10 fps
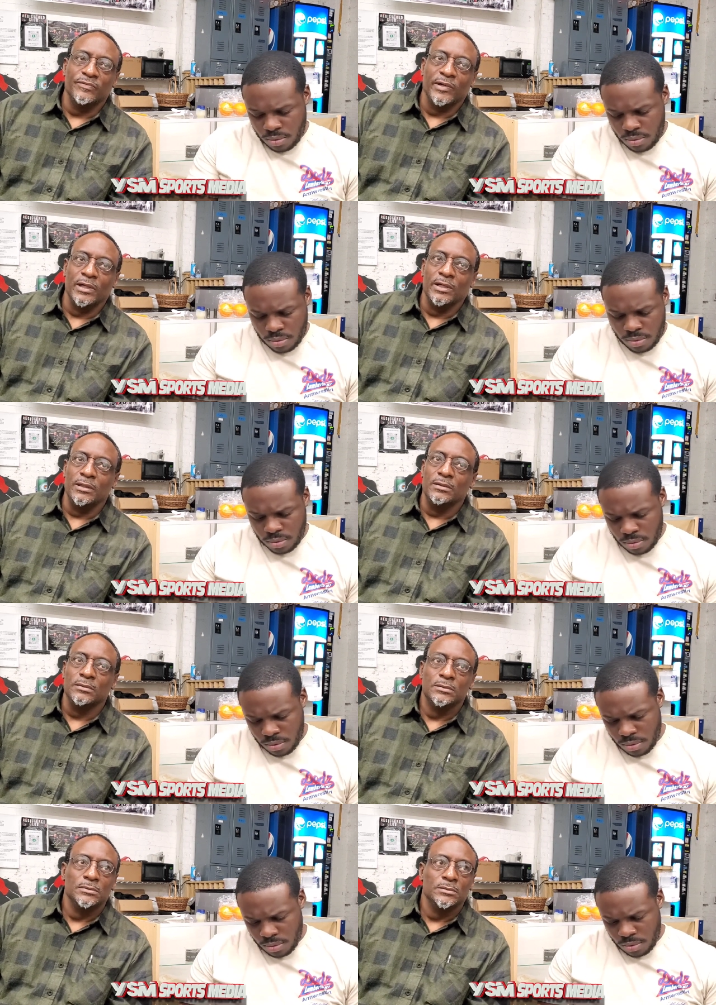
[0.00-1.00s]
Speaker 1: very
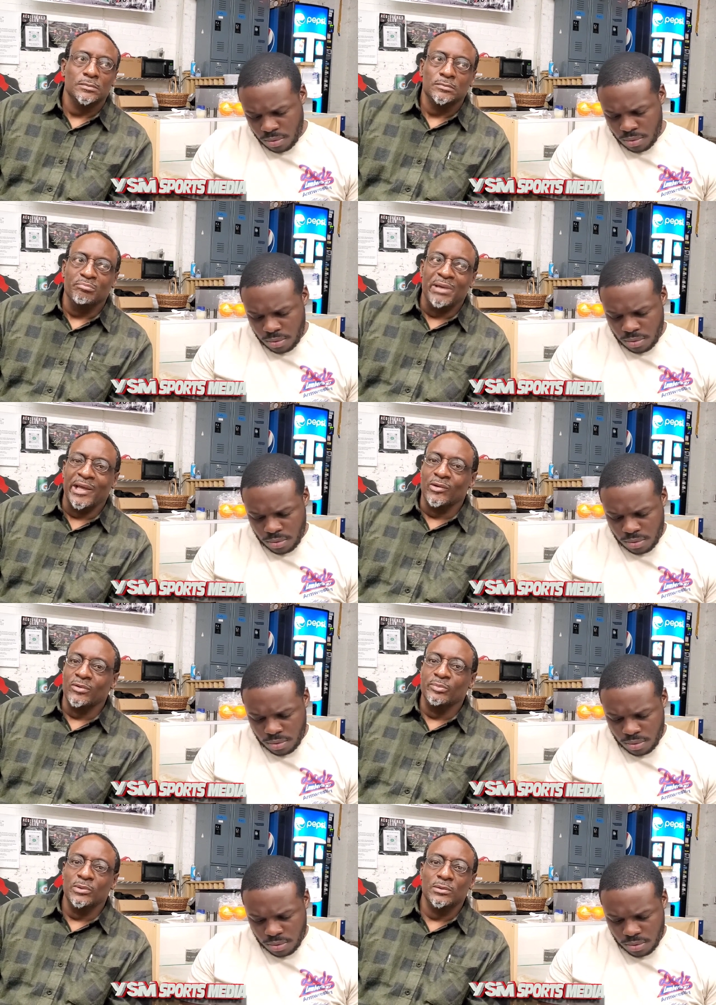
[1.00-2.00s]

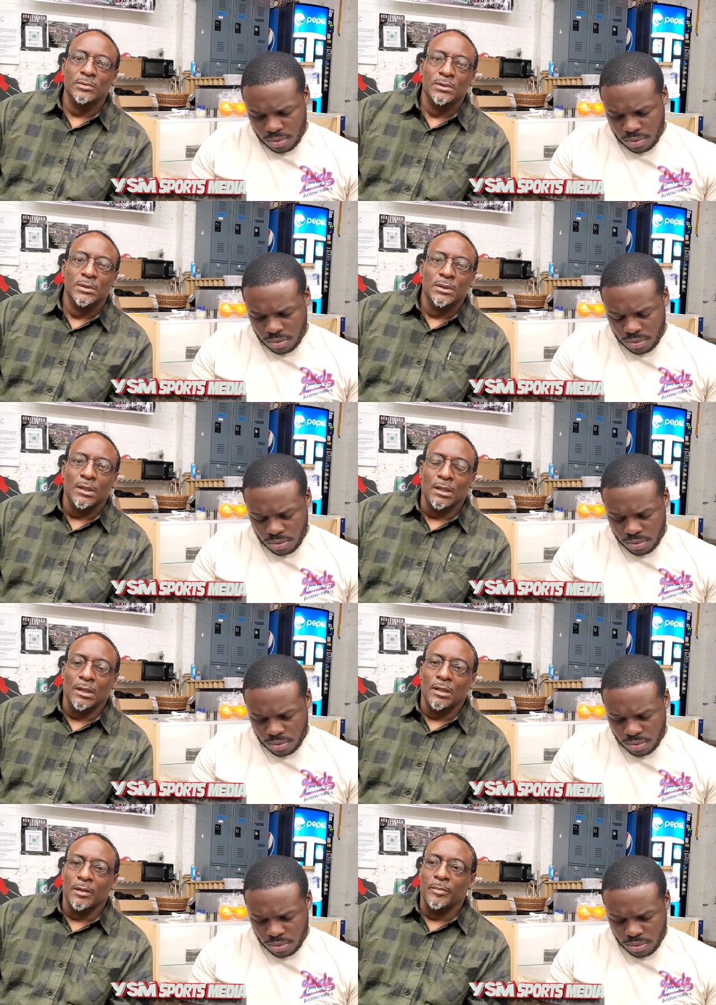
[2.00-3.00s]
mannerable.
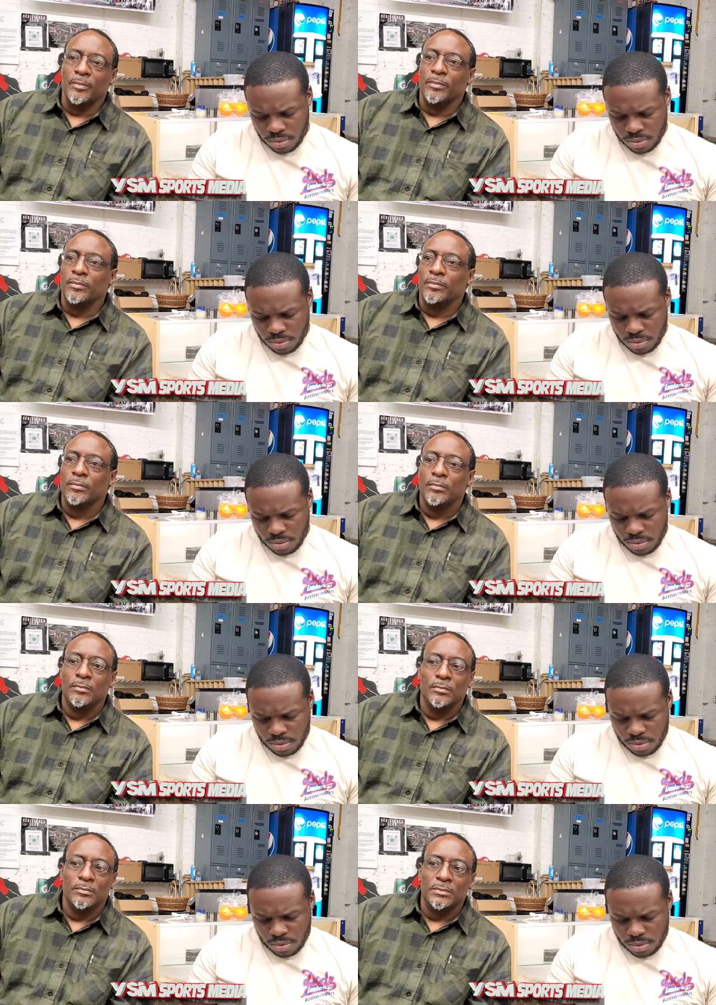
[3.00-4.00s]
Um,
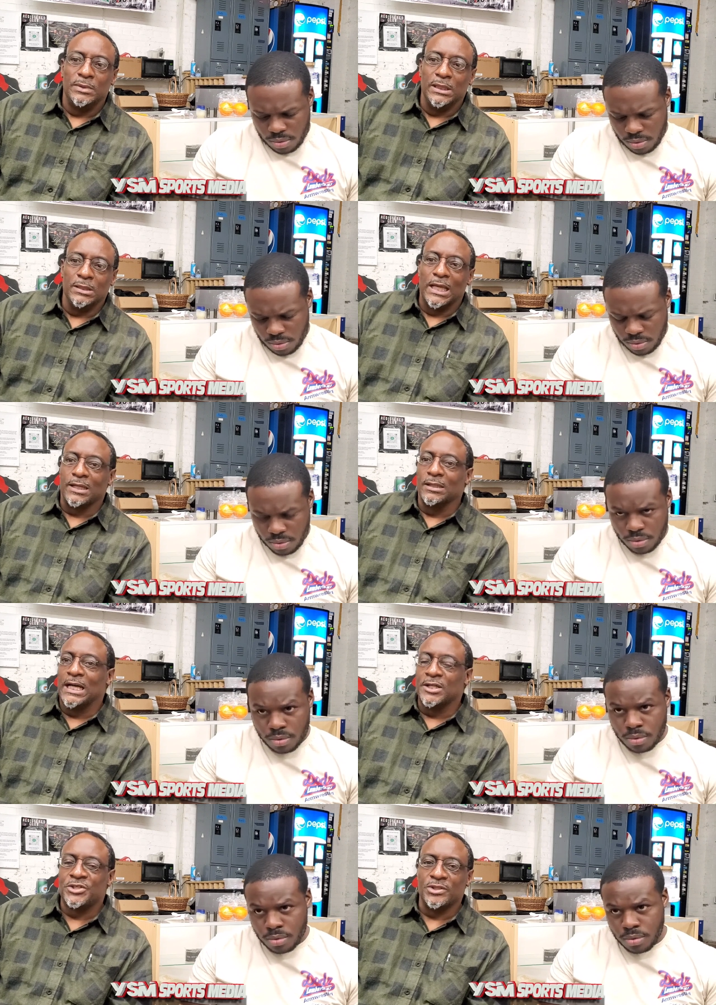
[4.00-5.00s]
didn't like a
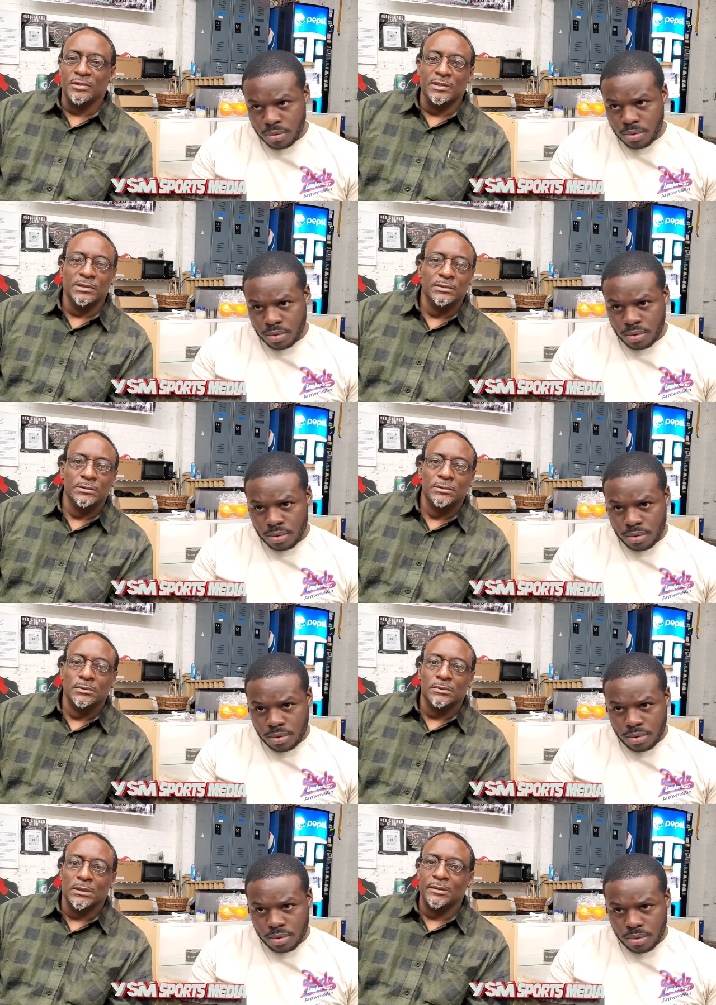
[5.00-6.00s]
lot of sugar.
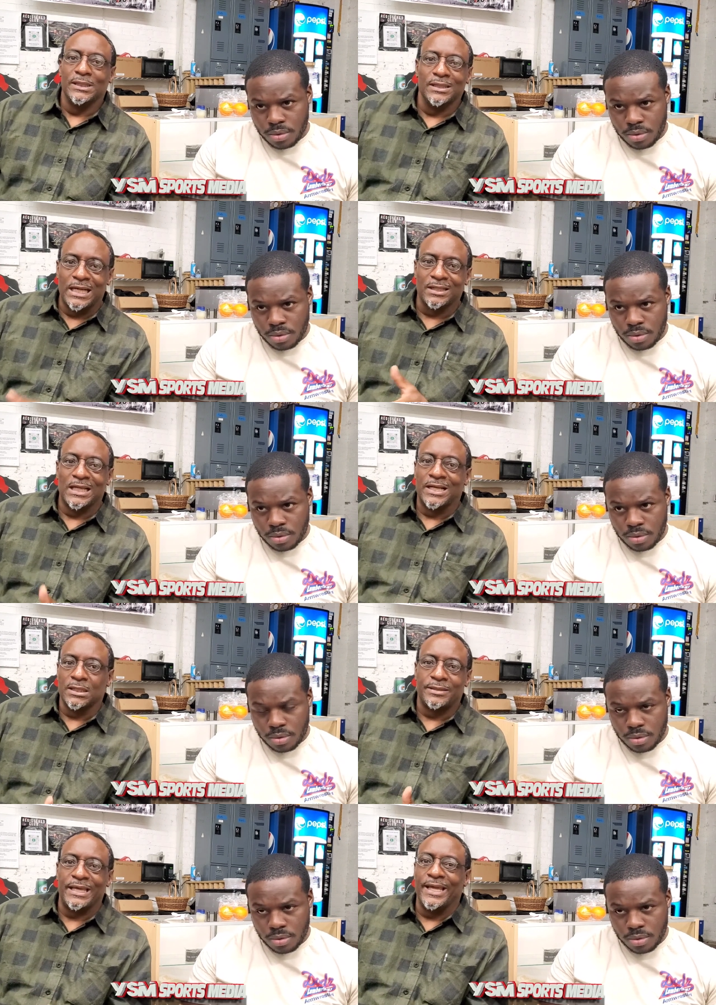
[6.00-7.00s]
Uh, didn't like a lot
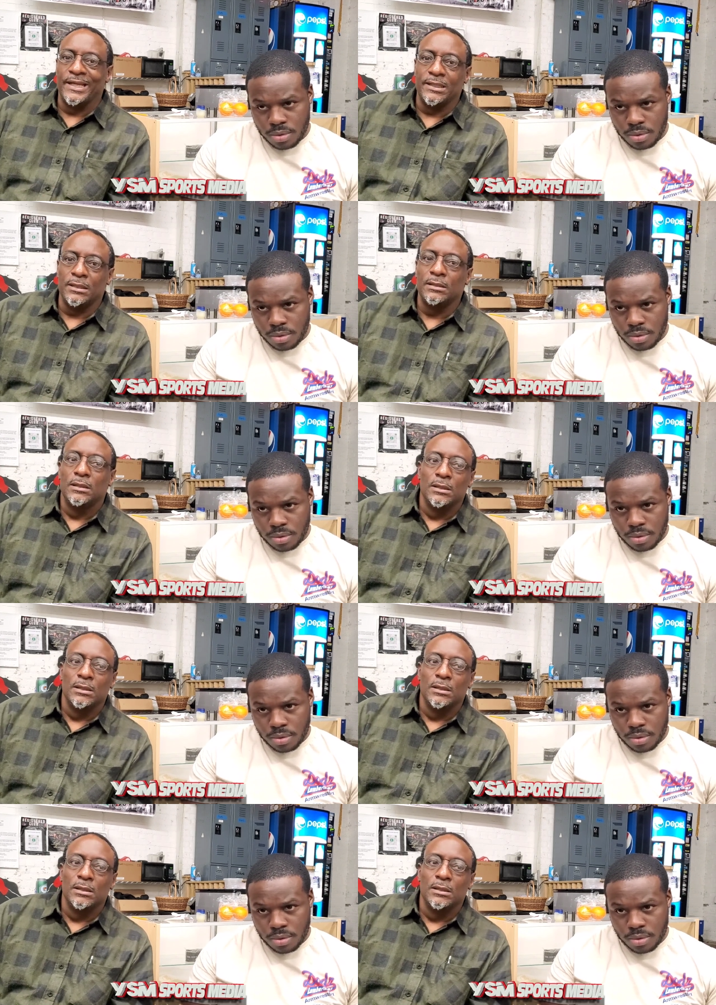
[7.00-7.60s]
of candy.